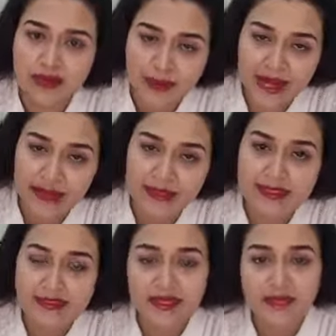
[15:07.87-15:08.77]

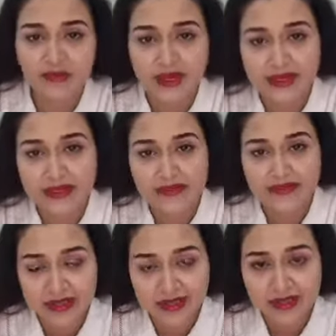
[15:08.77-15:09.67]
blackheads and
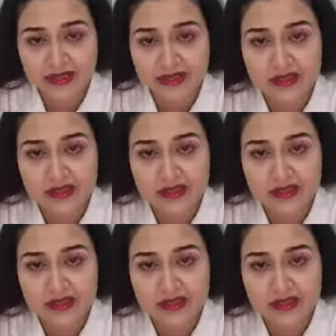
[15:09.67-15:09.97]
whiteheads,